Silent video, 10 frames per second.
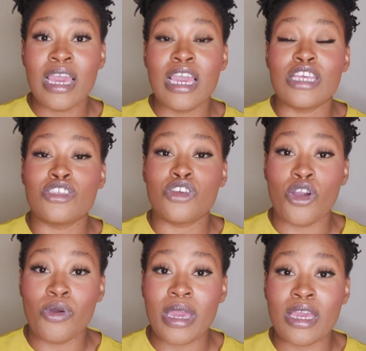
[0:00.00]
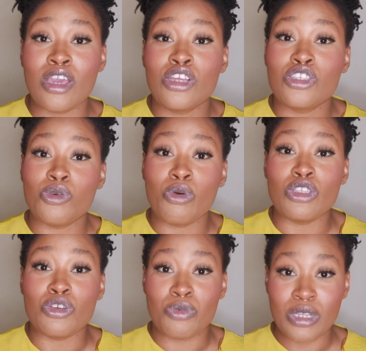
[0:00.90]
is going towards
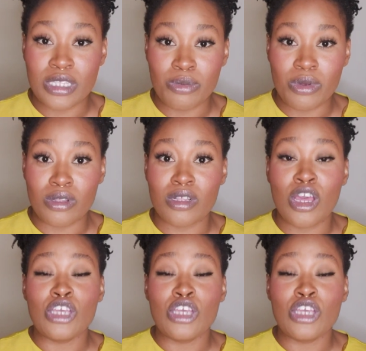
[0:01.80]
your principal.